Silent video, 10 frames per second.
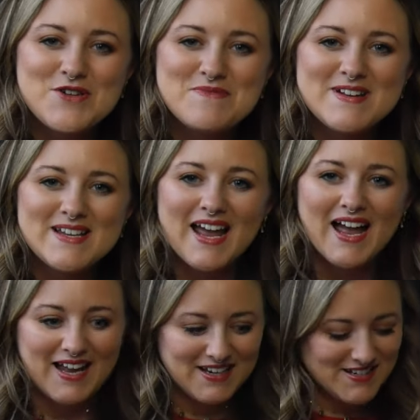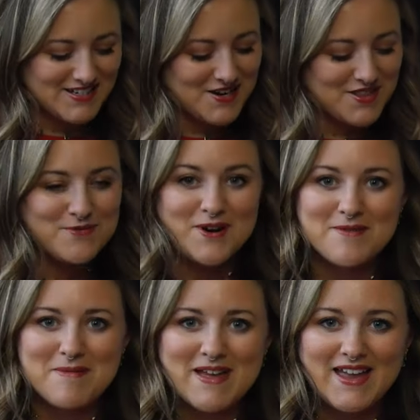human and the word
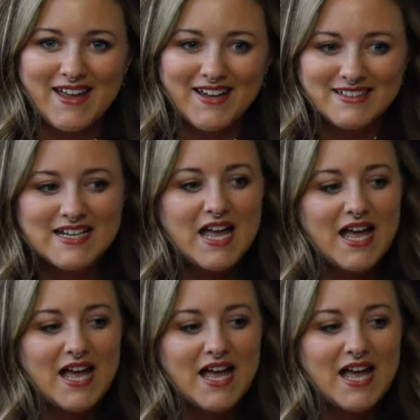Whippet here.